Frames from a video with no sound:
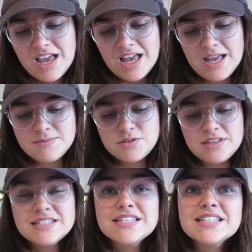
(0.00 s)
Um, so
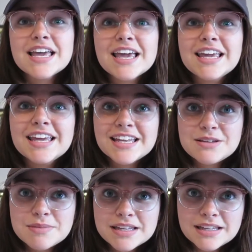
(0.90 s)
this is a
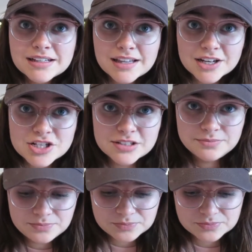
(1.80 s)
Hidden Mickey
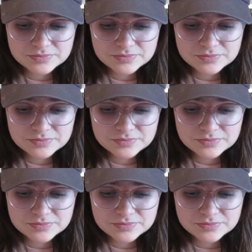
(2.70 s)
collection.